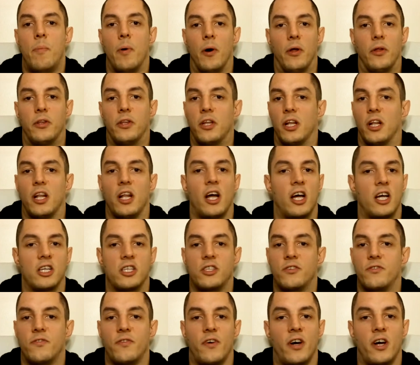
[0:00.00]
But the
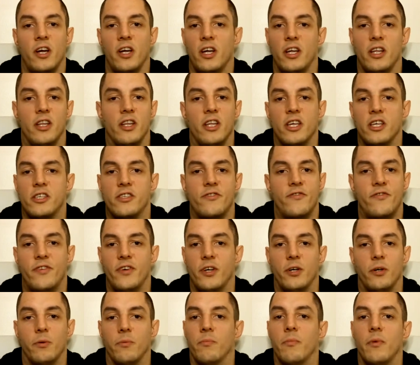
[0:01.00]
last fight in this
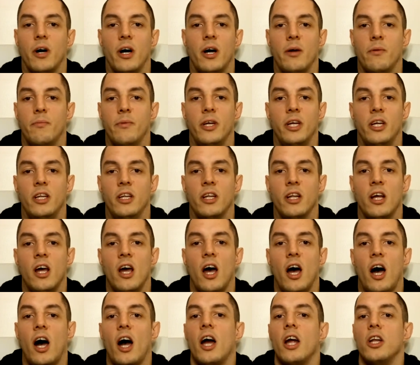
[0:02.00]
film, I mean,
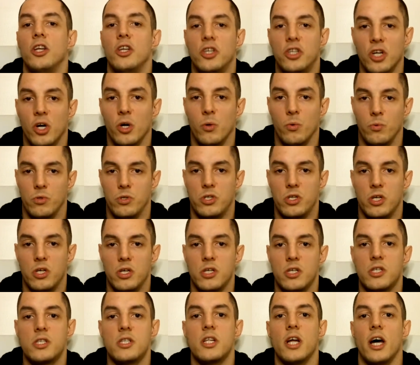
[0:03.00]
I don't
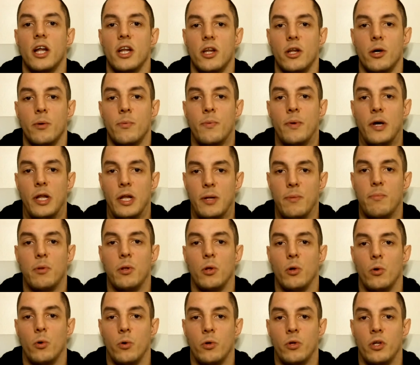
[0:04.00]
stand up and
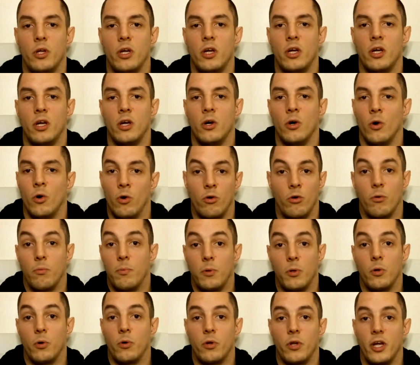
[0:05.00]
applaud or
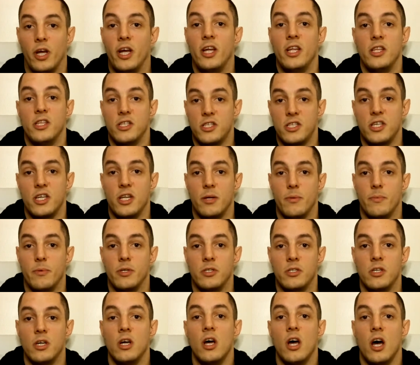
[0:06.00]
applaud in
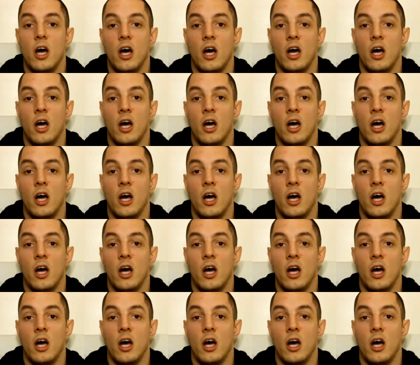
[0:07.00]
cinemas.